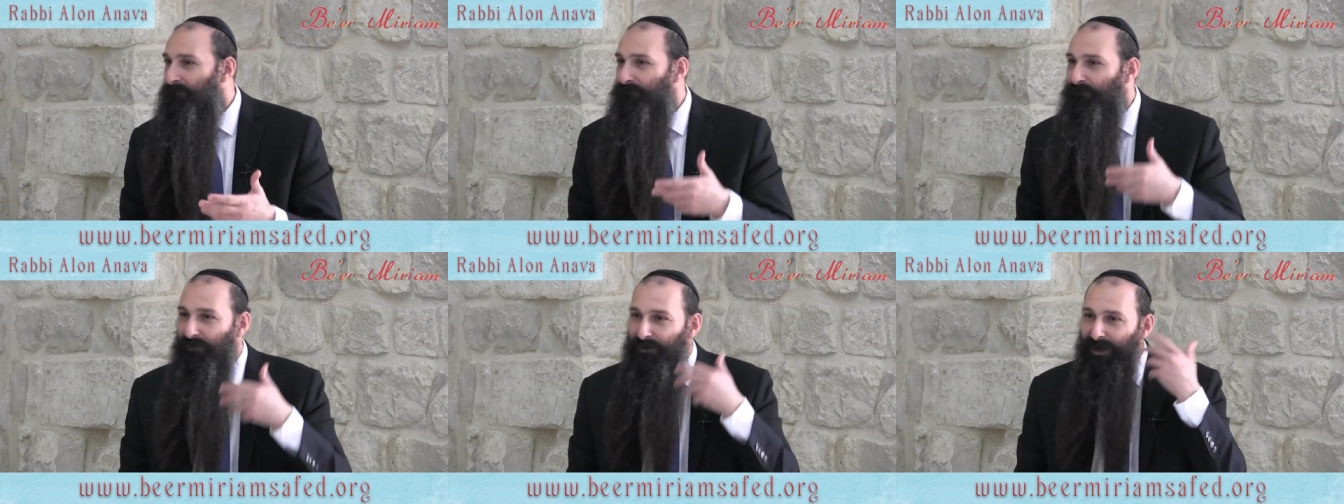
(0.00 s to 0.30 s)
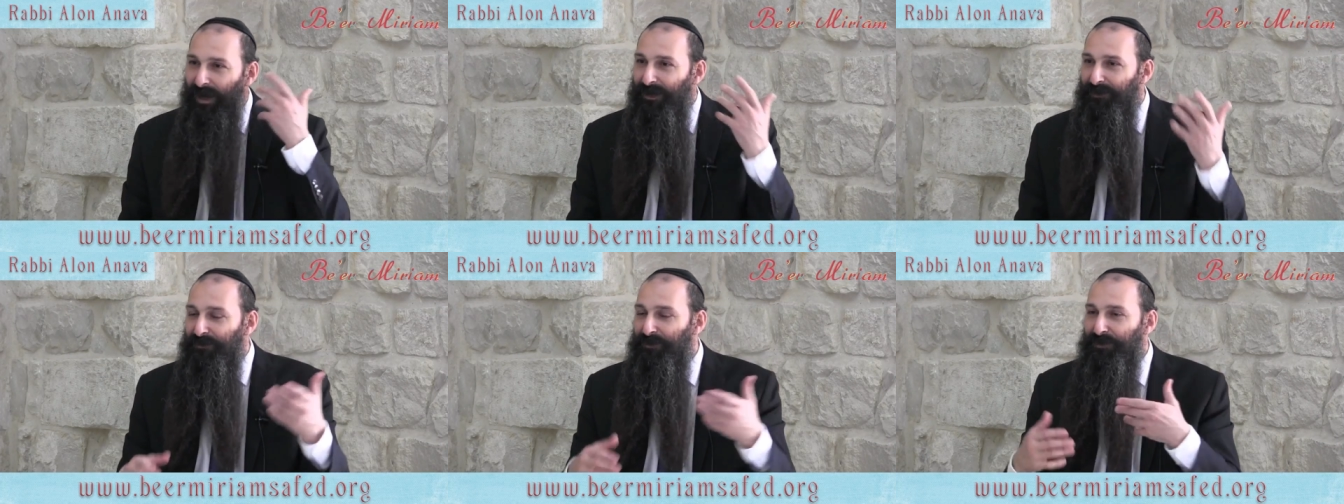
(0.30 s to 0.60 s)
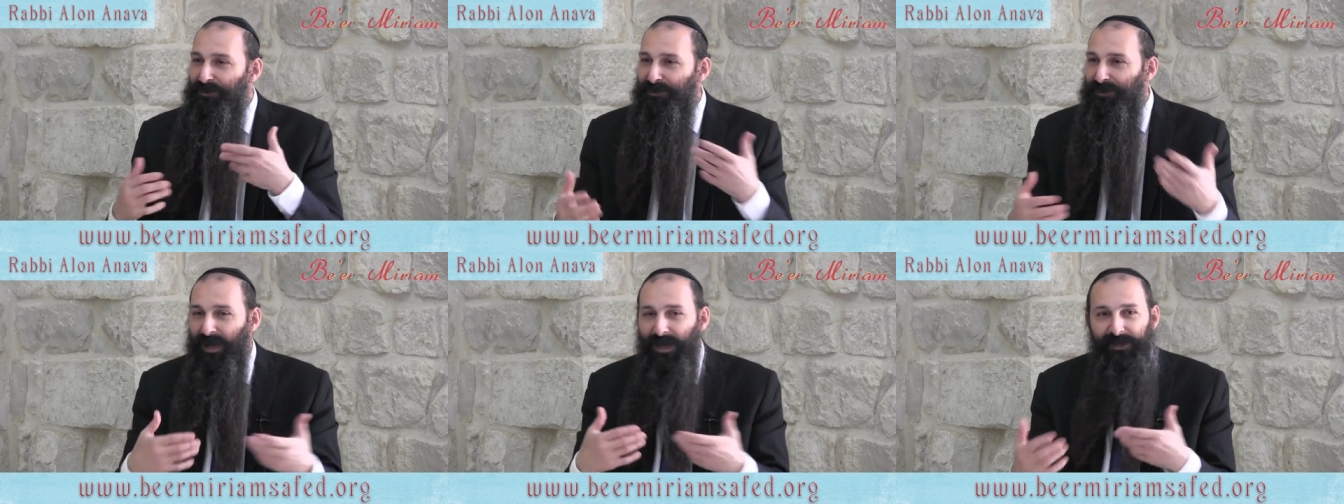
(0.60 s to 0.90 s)
Very
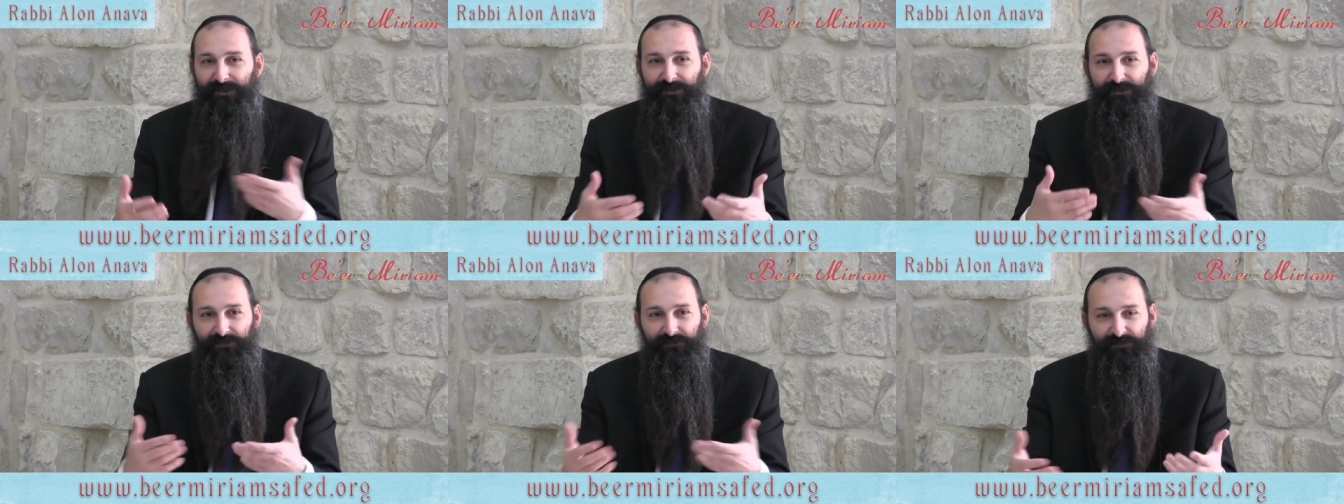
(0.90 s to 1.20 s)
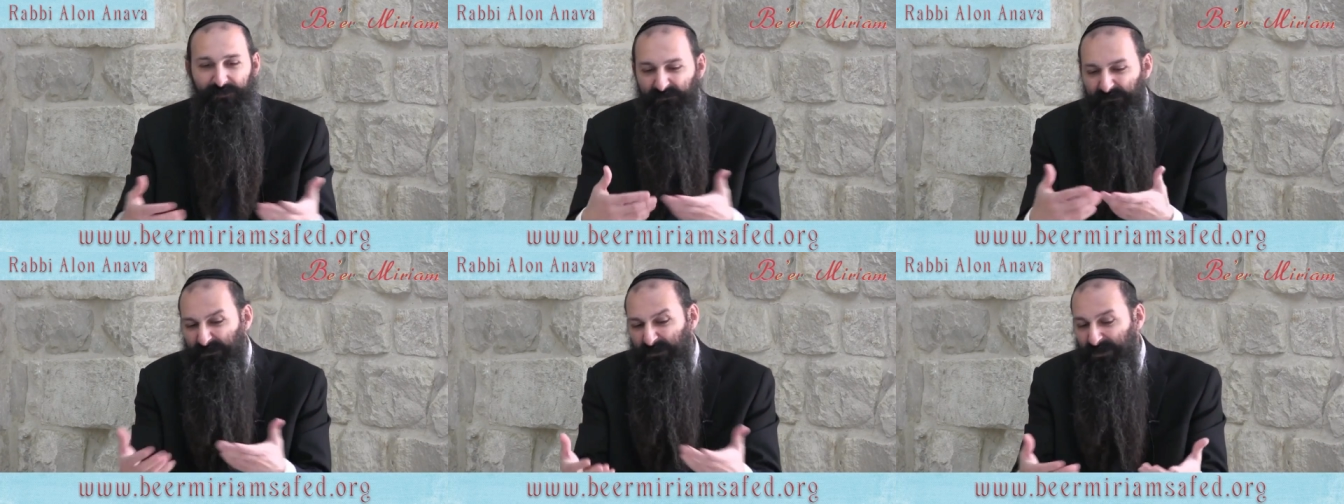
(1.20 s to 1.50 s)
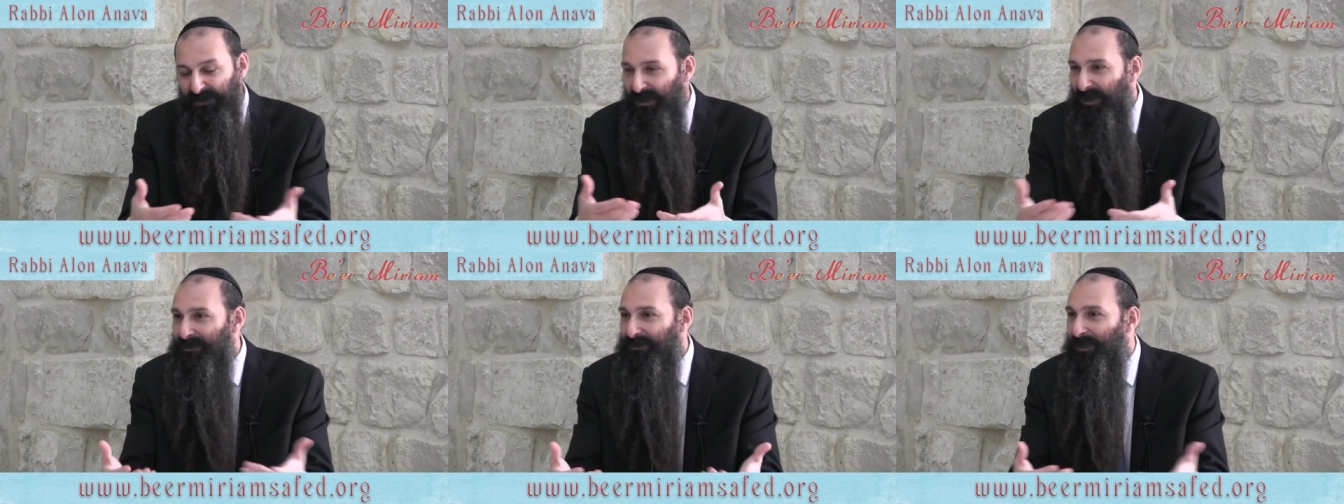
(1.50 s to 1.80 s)
undecisive.
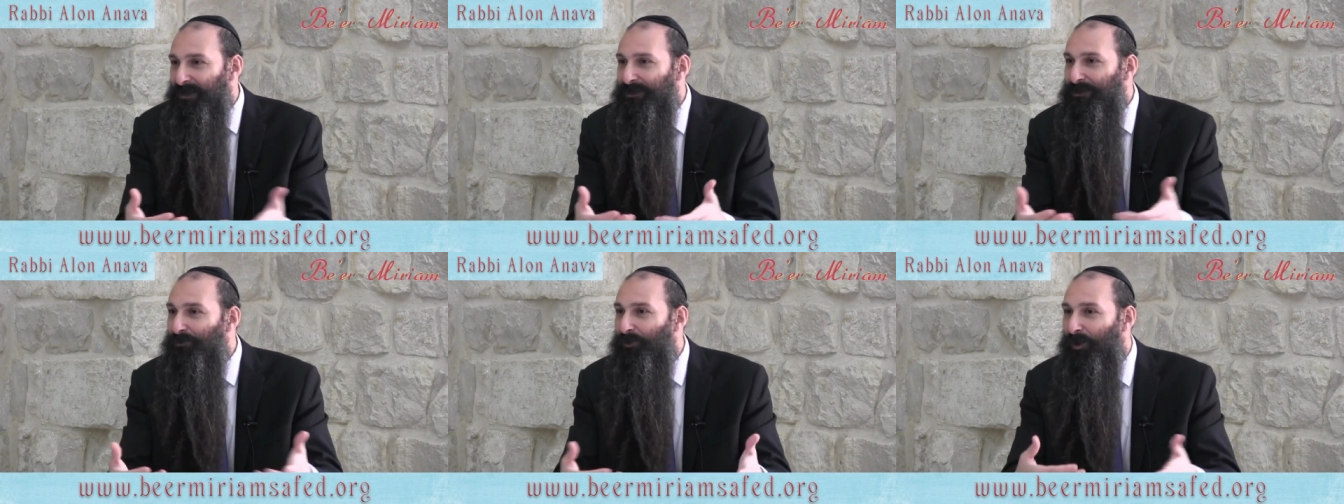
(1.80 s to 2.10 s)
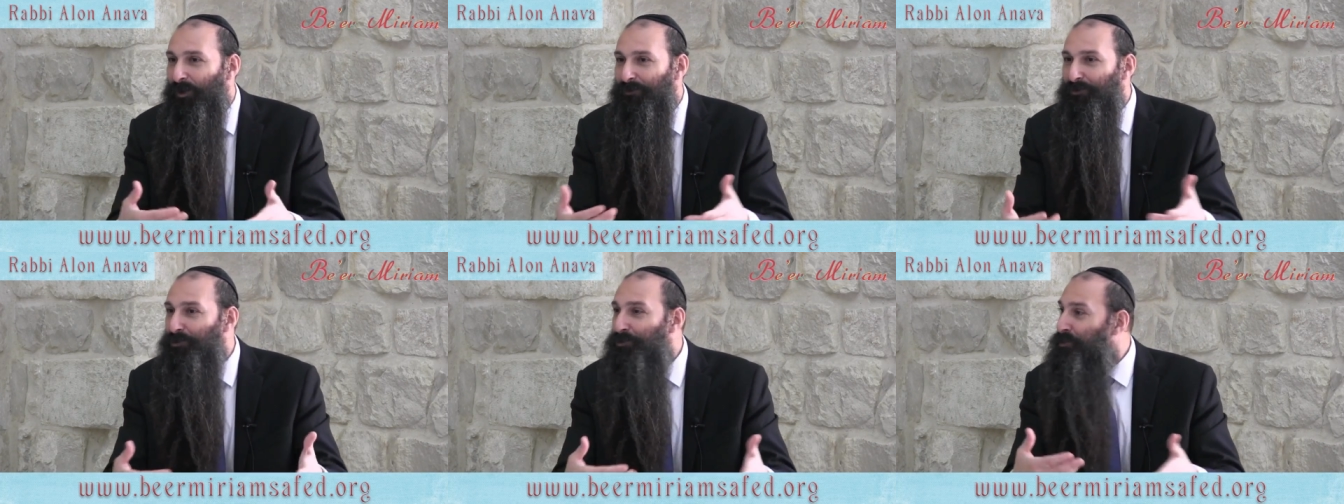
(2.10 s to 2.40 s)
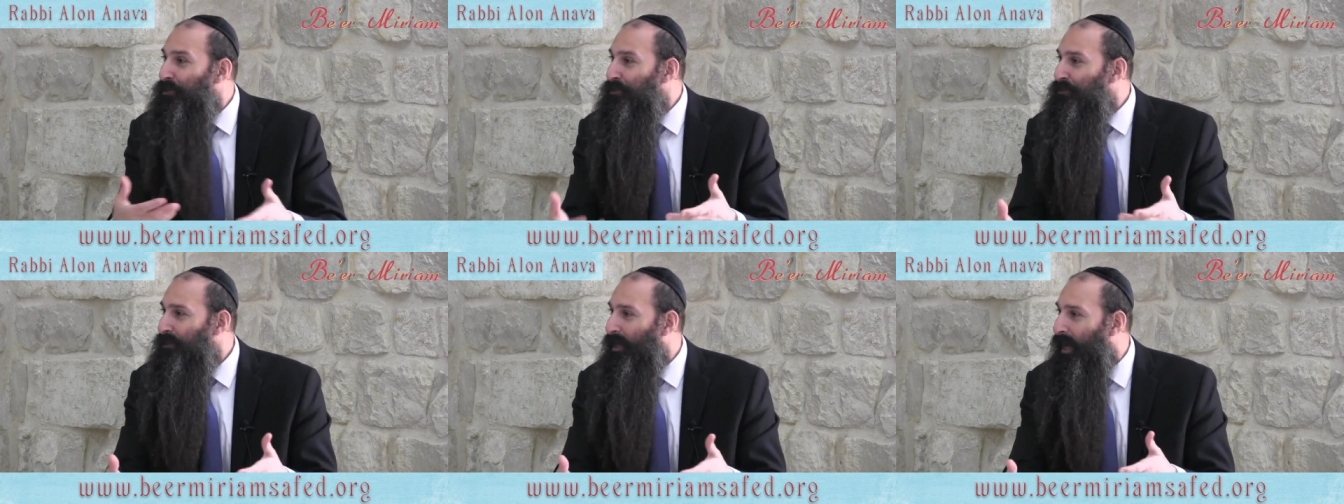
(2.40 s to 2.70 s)
That doesn't know how to
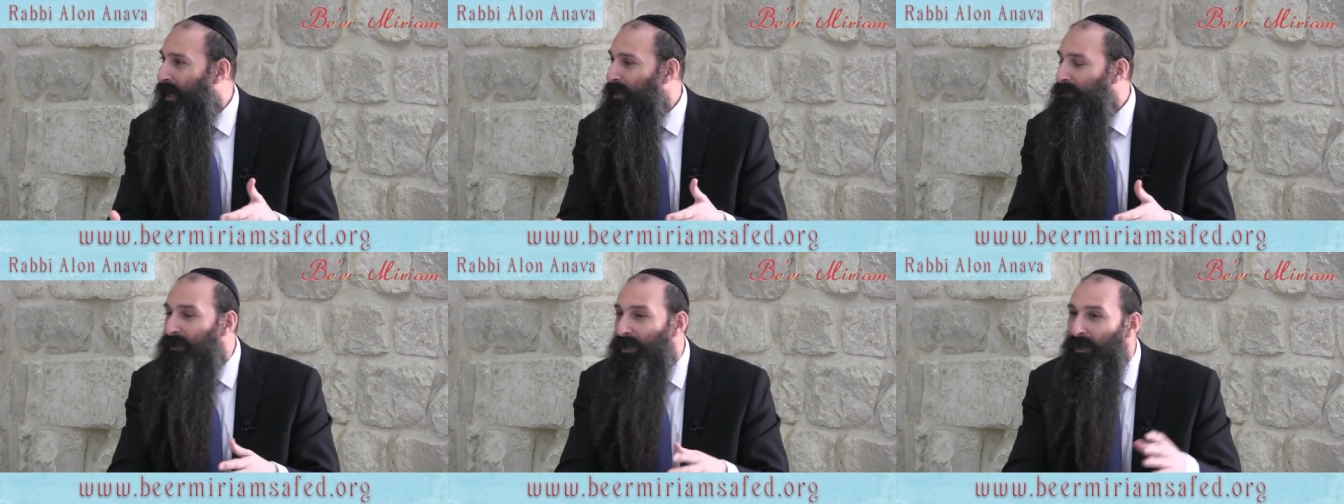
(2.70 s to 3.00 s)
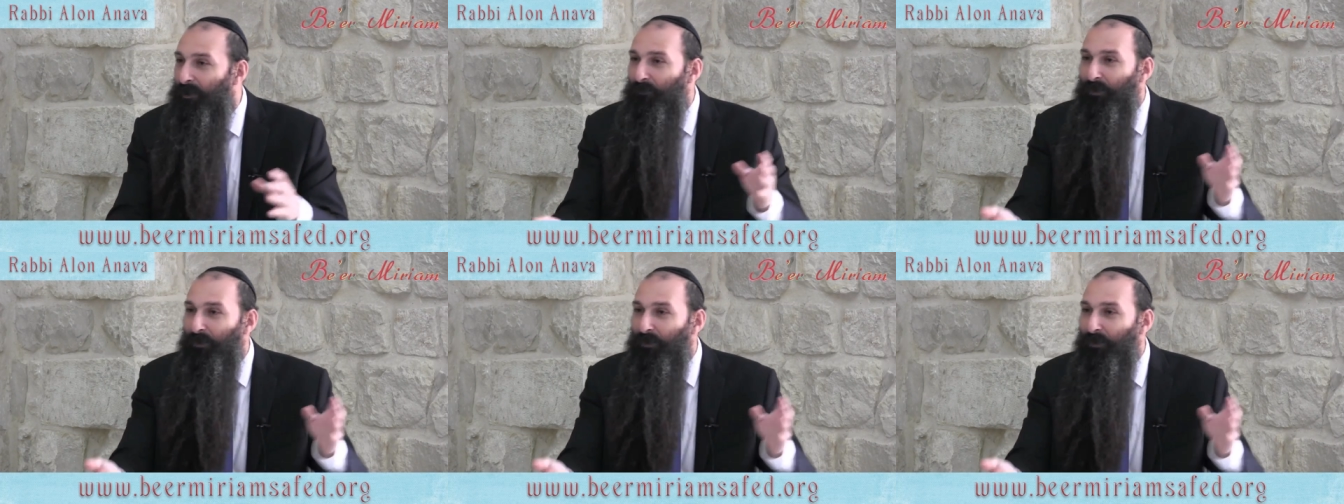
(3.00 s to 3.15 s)
decide.